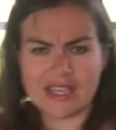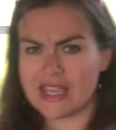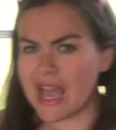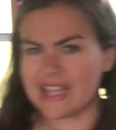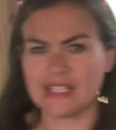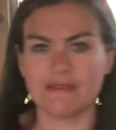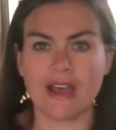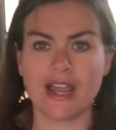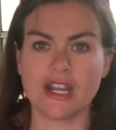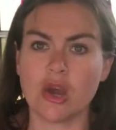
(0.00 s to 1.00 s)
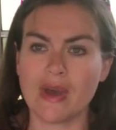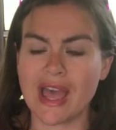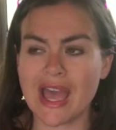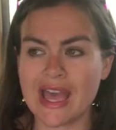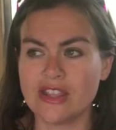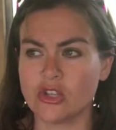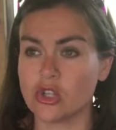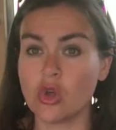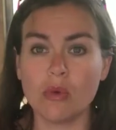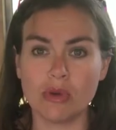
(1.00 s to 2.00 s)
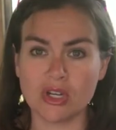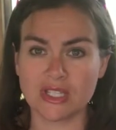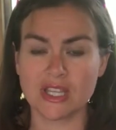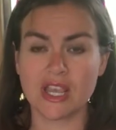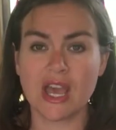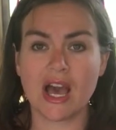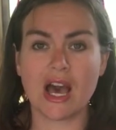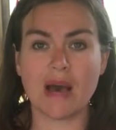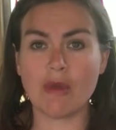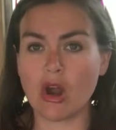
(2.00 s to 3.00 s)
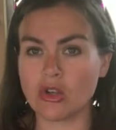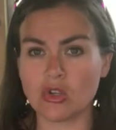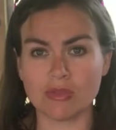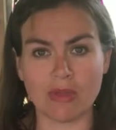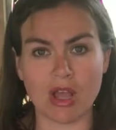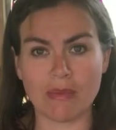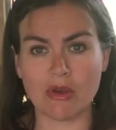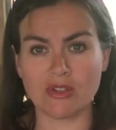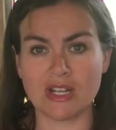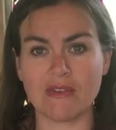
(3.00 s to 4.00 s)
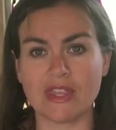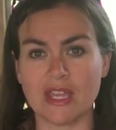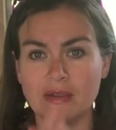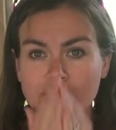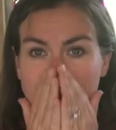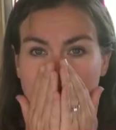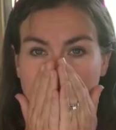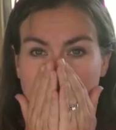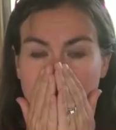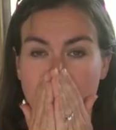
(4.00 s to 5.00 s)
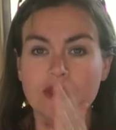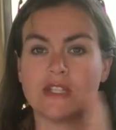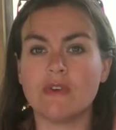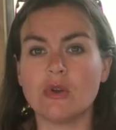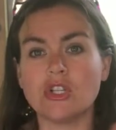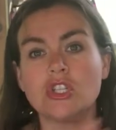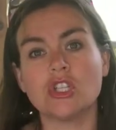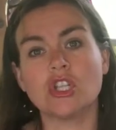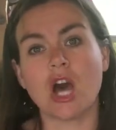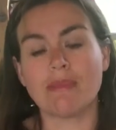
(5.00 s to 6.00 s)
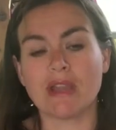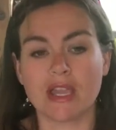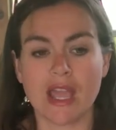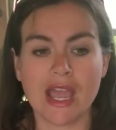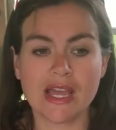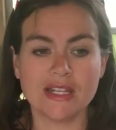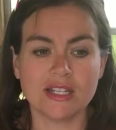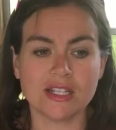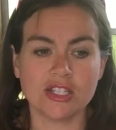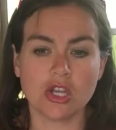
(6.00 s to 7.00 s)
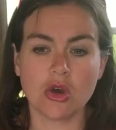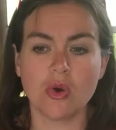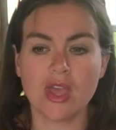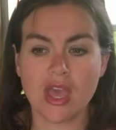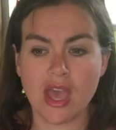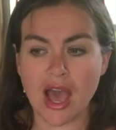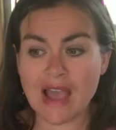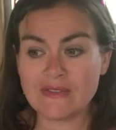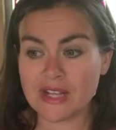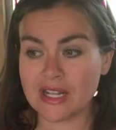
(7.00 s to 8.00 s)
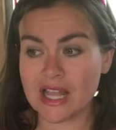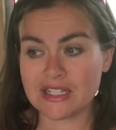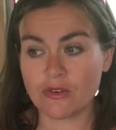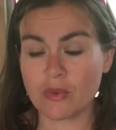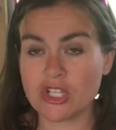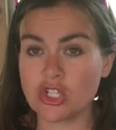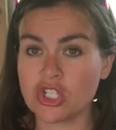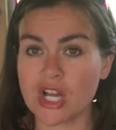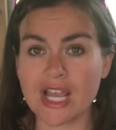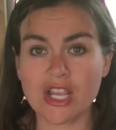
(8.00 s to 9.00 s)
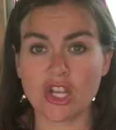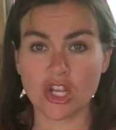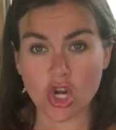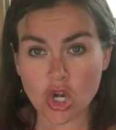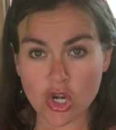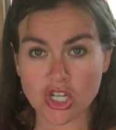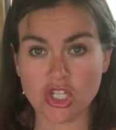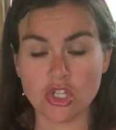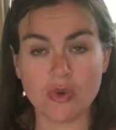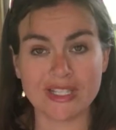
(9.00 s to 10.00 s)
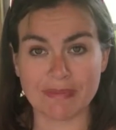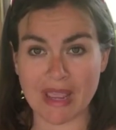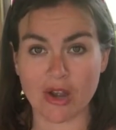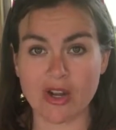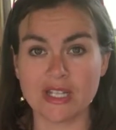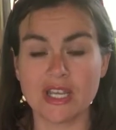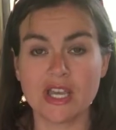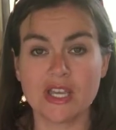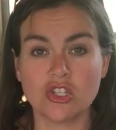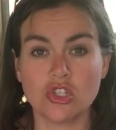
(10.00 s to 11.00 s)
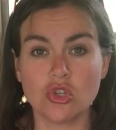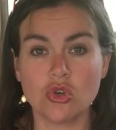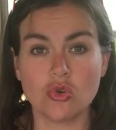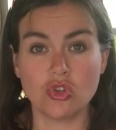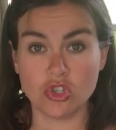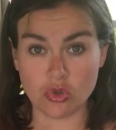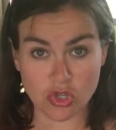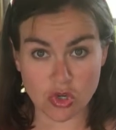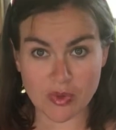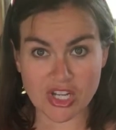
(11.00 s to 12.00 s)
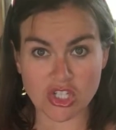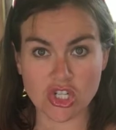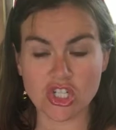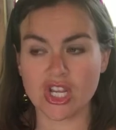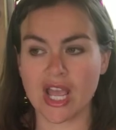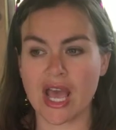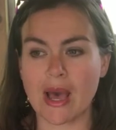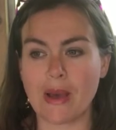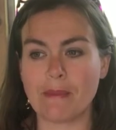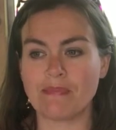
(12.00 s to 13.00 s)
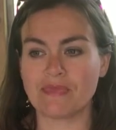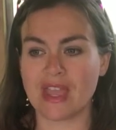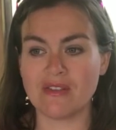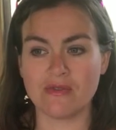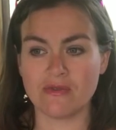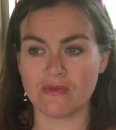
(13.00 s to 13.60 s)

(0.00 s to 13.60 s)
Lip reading: that, yeah, it's fine, go ahead. There's whole books, articles, blog posts, and everything devoted to the topic. And so I've done a lot of different research, and I encourage you as a parent to do your research and